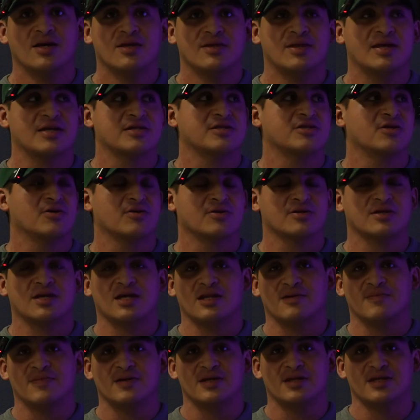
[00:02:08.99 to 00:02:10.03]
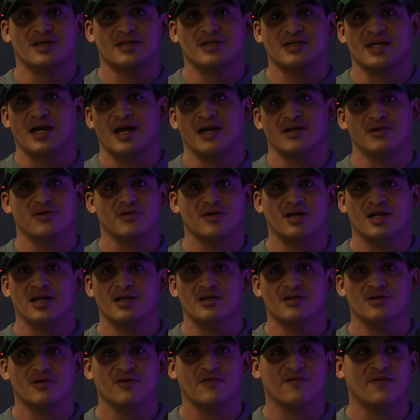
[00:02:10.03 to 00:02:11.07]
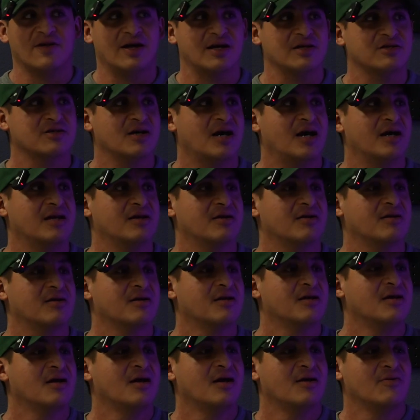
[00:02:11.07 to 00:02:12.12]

That's still going to be the standard A2 flash hider.